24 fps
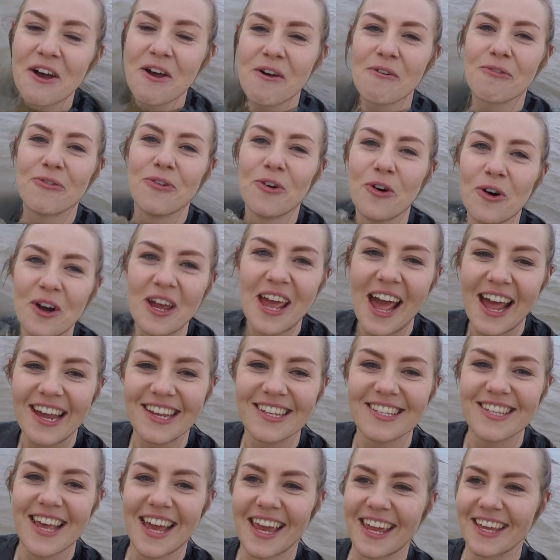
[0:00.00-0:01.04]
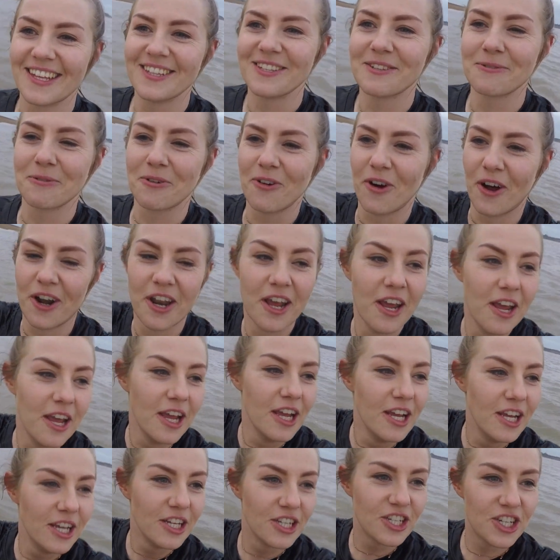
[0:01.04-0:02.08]
48 seconds we're on.
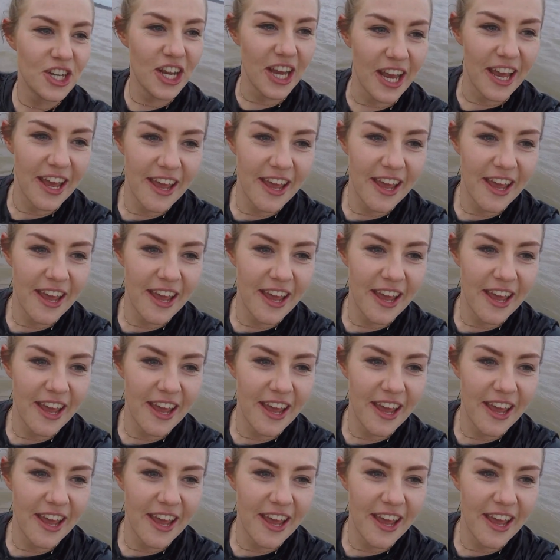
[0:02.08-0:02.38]
Shit.